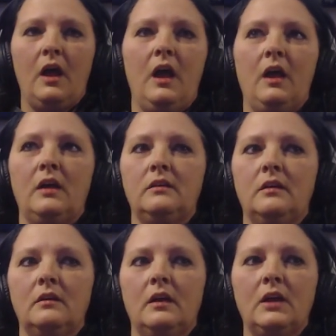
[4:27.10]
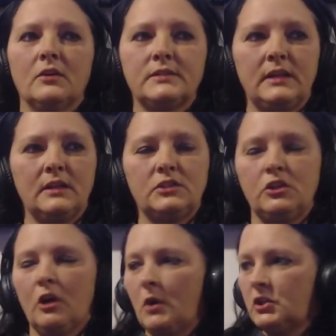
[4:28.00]
and it'll send it to
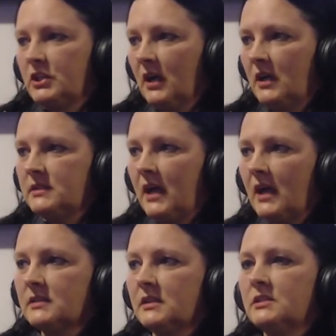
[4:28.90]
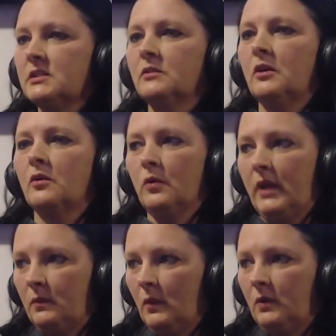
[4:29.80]
your emergency contact and to the local
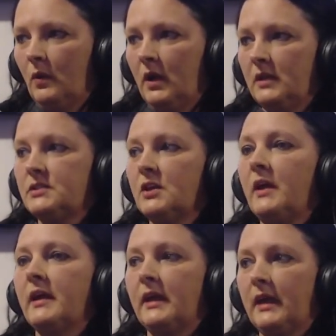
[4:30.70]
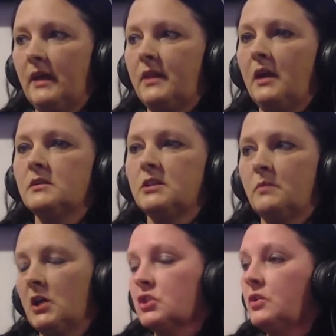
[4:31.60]
911 so they can get there to
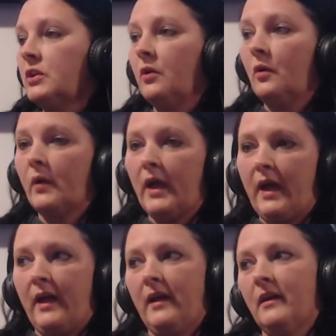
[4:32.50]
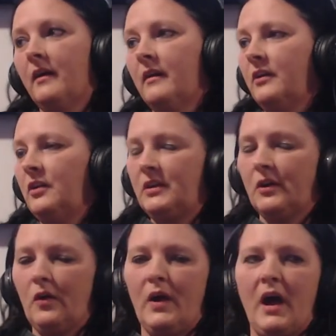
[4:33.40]
make sure that you're okay. You need to
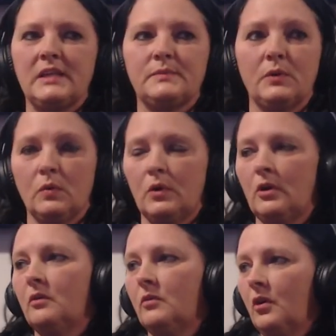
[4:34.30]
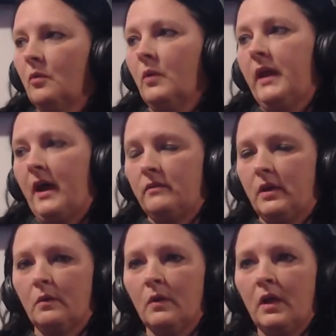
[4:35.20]
go to the hospital or, or what have
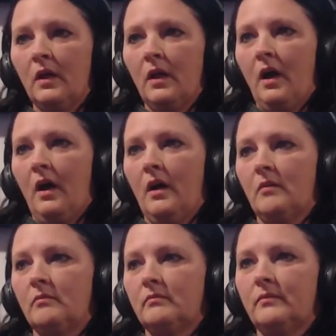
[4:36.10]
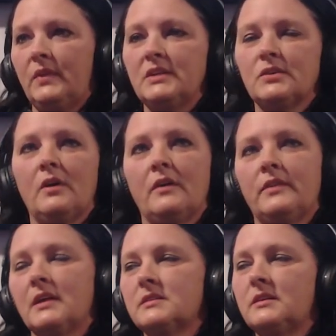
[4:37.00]
you. Um, these are all
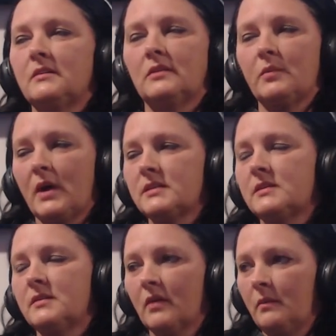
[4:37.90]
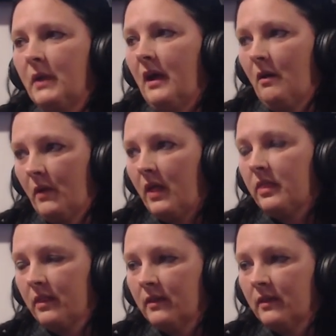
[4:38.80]
things that they're in the process of coming out with.